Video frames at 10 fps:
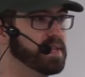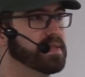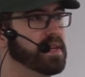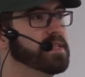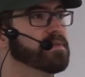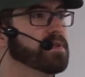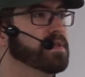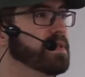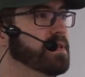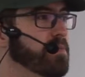stands for
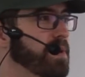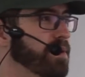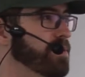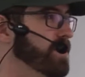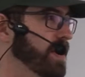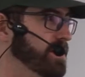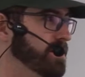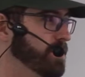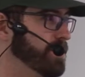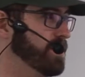system under
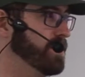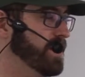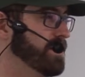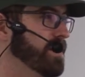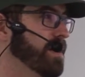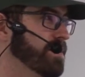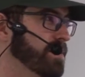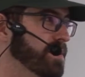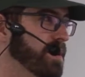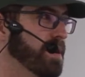test, which is a
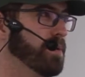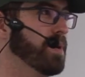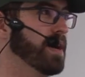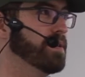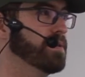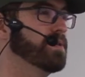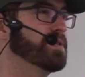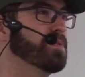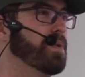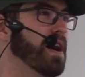standard way to
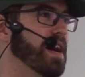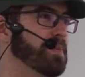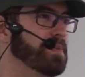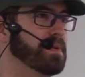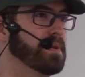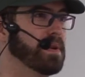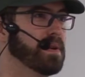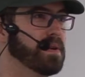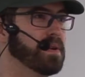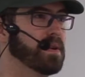describe
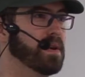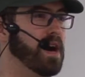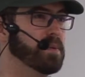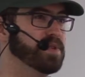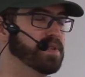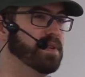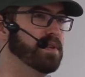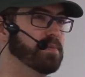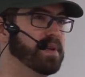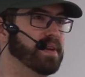objects that
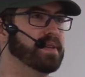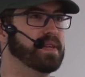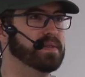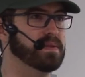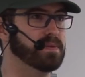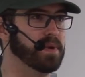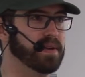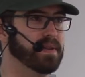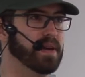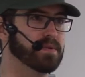are being tested
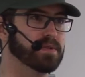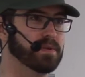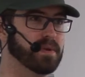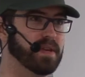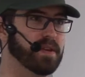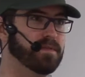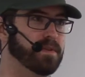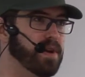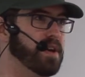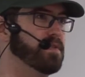right now. So if
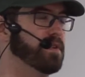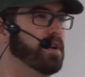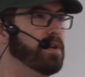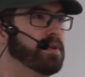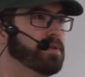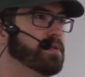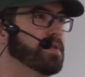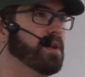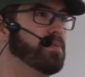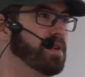you ever go into
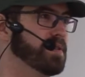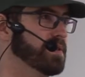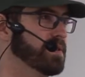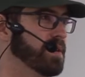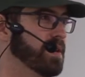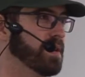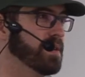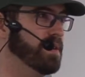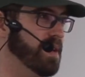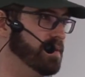someone's
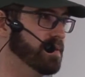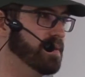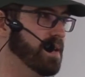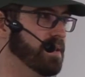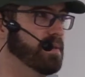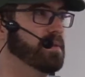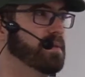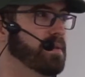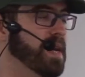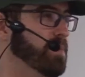tests and
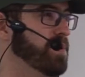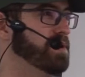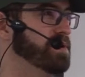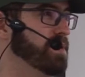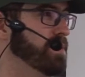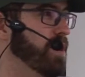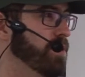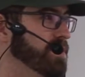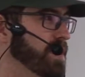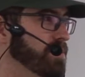that person
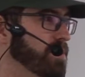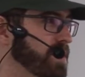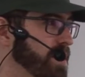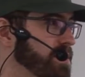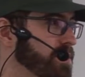knows how to test,